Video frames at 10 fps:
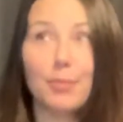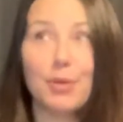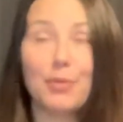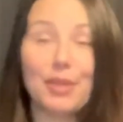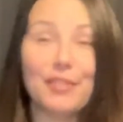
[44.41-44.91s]

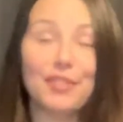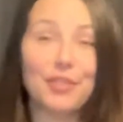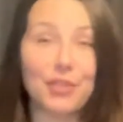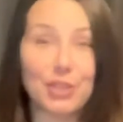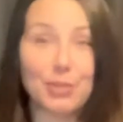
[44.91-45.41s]
One of the
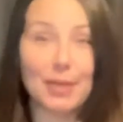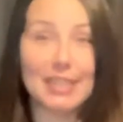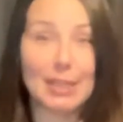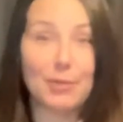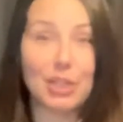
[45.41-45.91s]
first ways
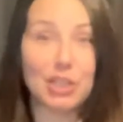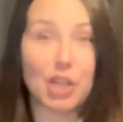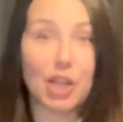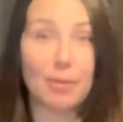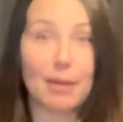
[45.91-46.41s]
I want to
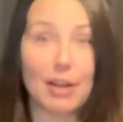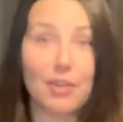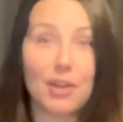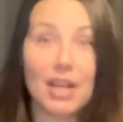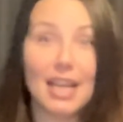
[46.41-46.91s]
talk
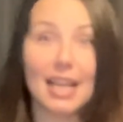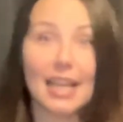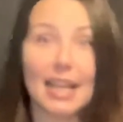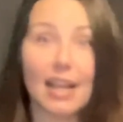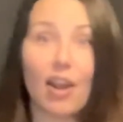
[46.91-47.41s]
about
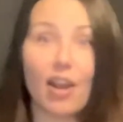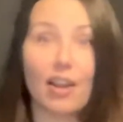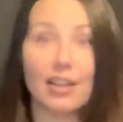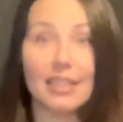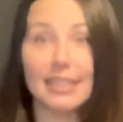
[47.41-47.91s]

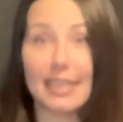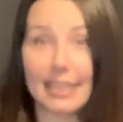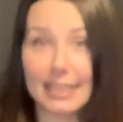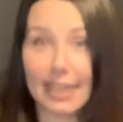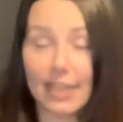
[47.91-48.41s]
are estate
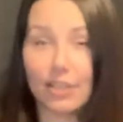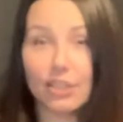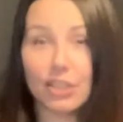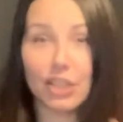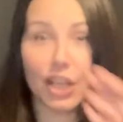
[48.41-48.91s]

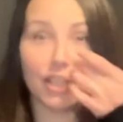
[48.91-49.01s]
sales.